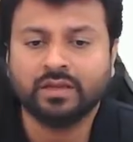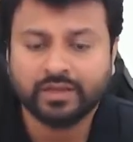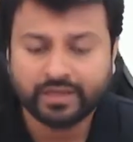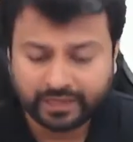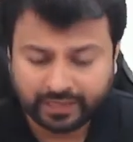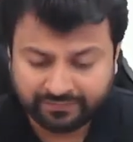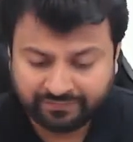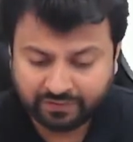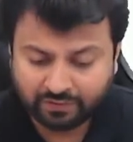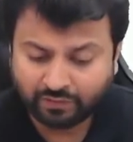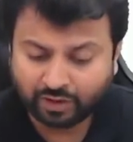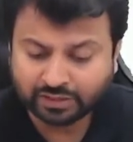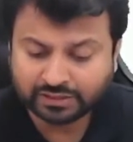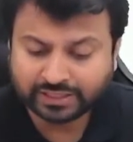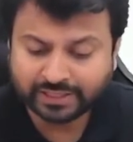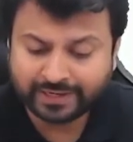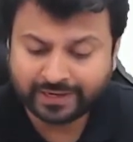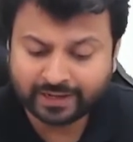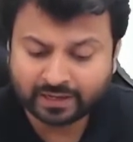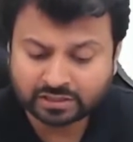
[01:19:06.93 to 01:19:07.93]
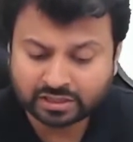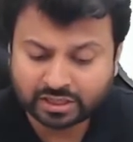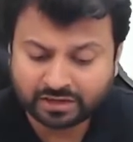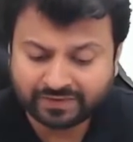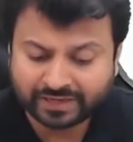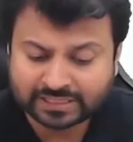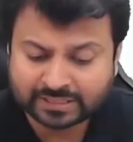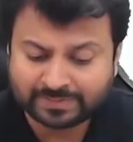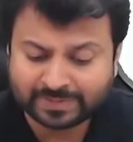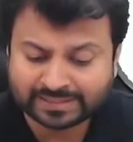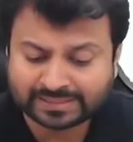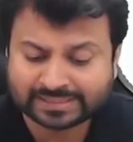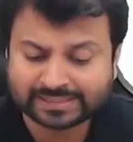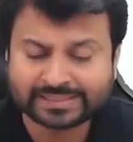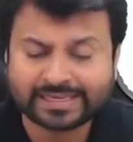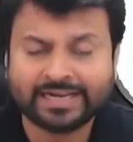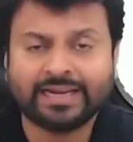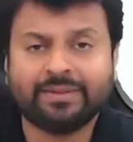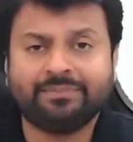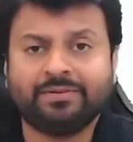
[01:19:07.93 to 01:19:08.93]
If you want the deduction of expenses
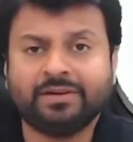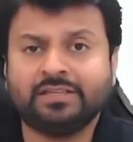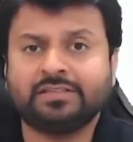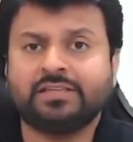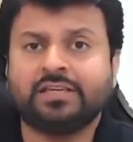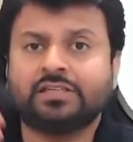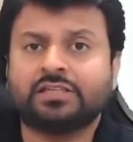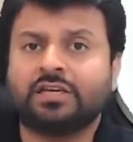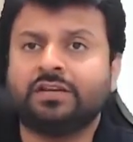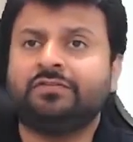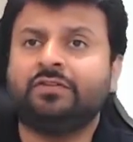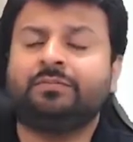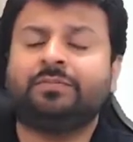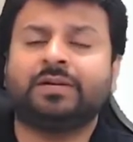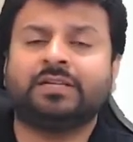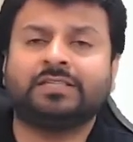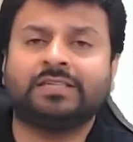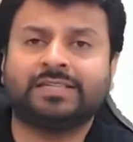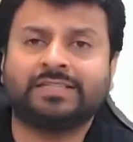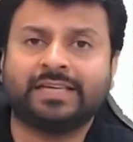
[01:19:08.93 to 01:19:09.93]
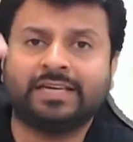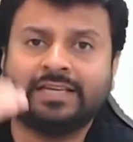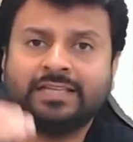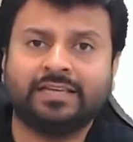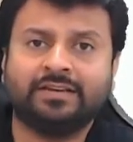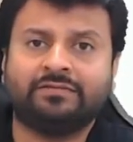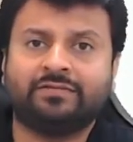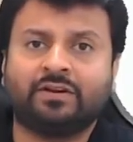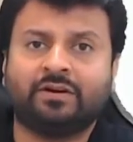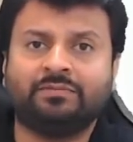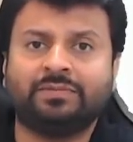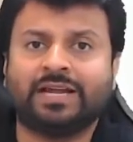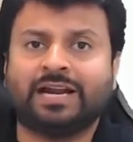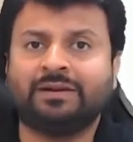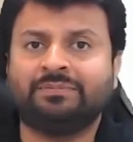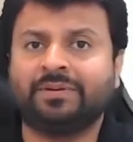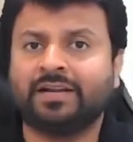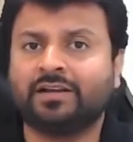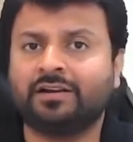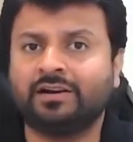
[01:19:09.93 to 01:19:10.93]
and depreciation, if you purchase anything from that
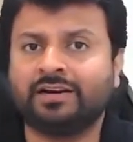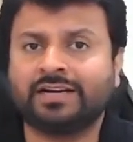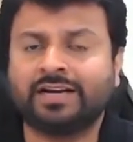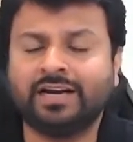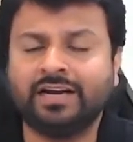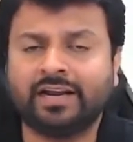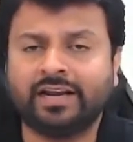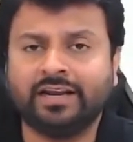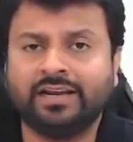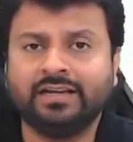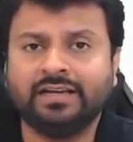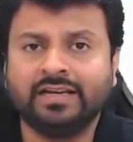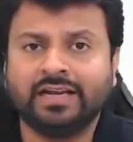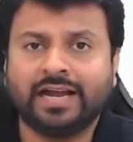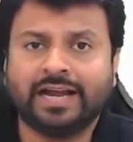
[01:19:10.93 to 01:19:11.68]
particular country,